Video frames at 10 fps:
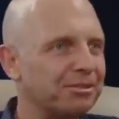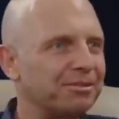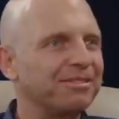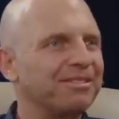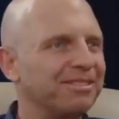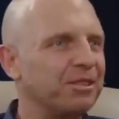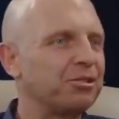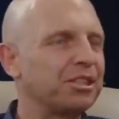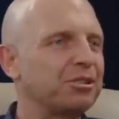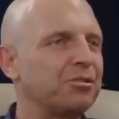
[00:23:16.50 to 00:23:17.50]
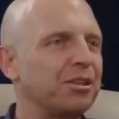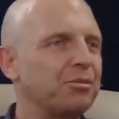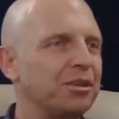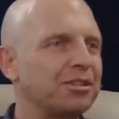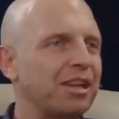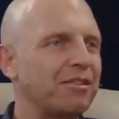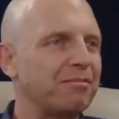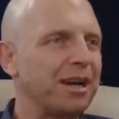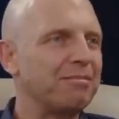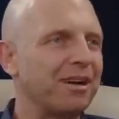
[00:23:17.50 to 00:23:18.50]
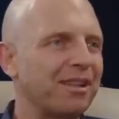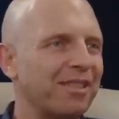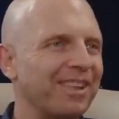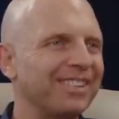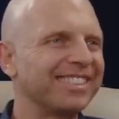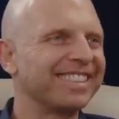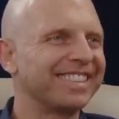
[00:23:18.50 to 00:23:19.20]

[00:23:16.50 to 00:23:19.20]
Lord. You just took the words out of my mouth Mel.